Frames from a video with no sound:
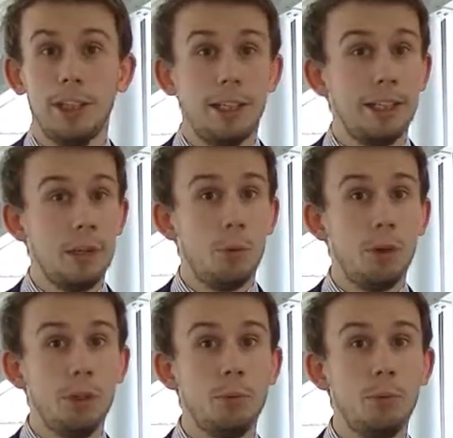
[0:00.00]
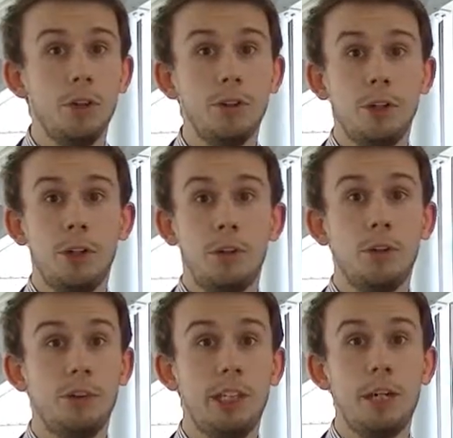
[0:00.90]
Now, what I did was, I
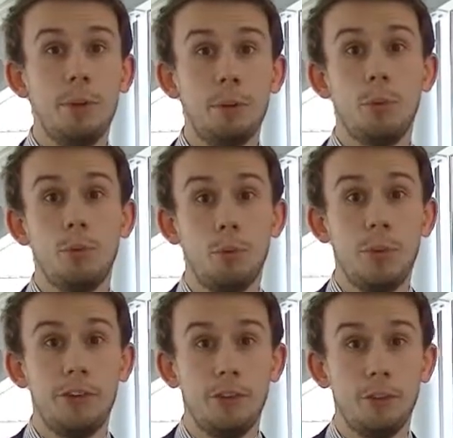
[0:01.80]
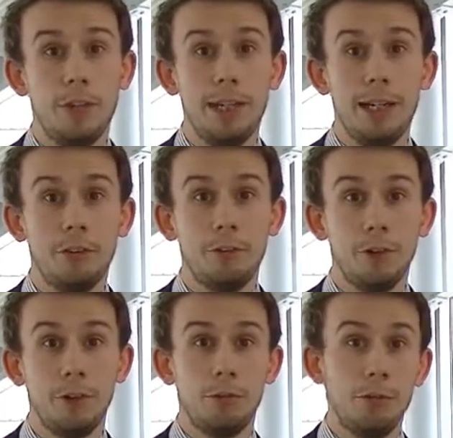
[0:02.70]
wanted to get a bit more information about it
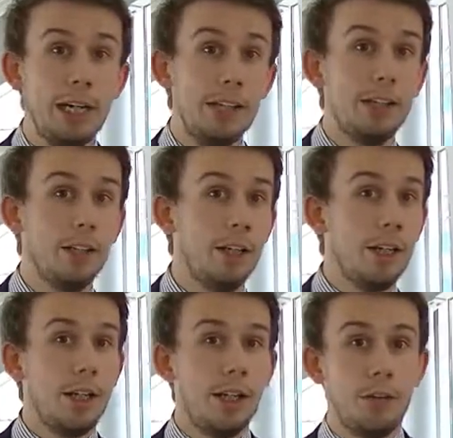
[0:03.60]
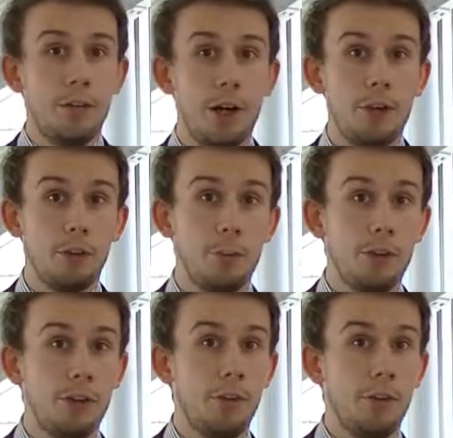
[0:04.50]
after reading the various bits
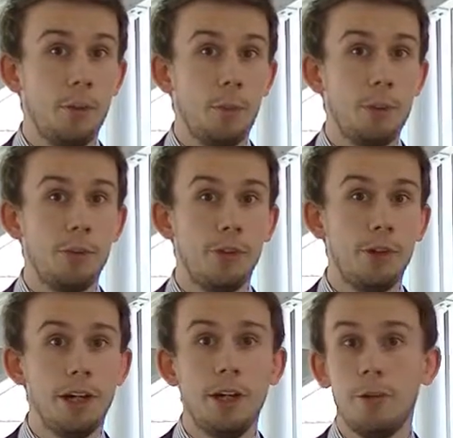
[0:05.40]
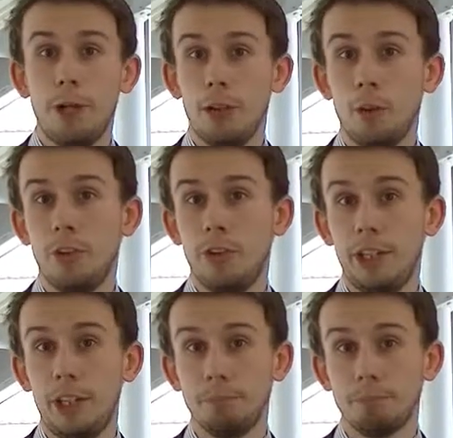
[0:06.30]
they've got on the website, and I rang up the
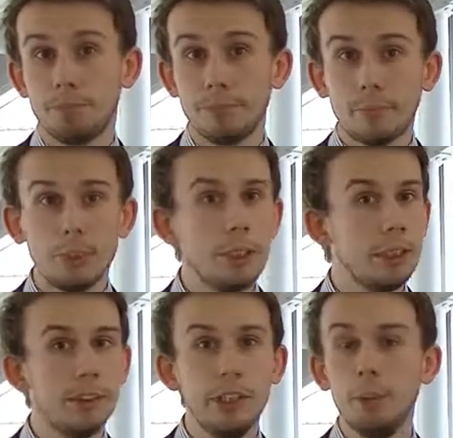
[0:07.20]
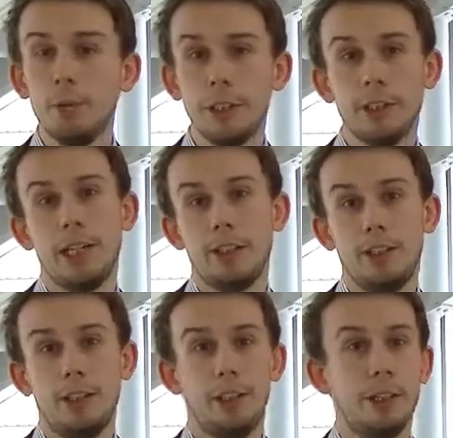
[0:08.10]
team. The team were
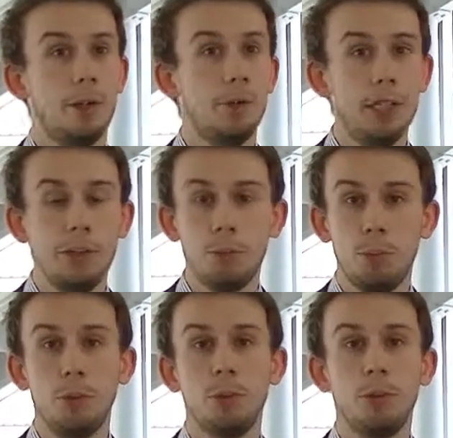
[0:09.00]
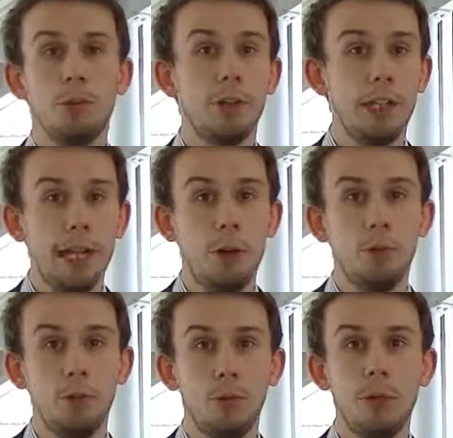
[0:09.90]
fantastic, they were really supportive, they were really
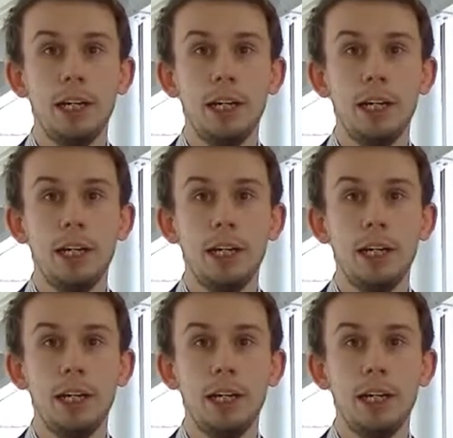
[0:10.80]
helpful,